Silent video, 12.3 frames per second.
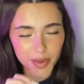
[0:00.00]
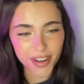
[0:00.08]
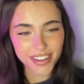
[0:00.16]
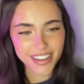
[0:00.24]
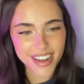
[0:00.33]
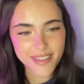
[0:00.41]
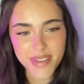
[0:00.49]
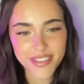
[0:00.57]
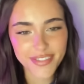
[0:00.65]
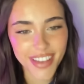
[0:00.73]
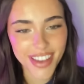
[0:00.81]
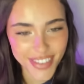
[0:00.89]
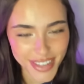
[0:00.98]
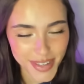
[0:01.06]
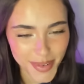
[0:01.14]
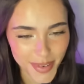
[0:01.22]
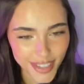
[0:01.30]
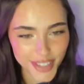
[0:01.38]
now my favorite
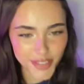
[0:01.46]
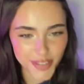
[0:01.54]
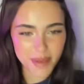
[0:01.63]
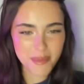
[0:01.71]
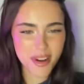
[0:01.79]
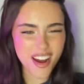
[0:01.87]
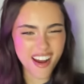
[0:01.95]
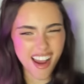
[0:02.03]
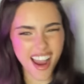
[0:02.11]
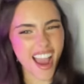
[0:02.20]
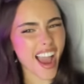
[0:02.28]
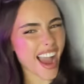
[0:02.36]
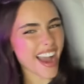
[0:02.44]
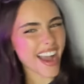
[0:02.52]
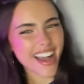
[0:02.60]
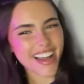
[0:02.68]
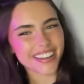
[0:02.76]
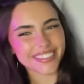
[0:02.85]
Twitch streamer?
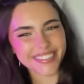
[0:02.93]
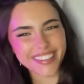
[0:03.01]
What?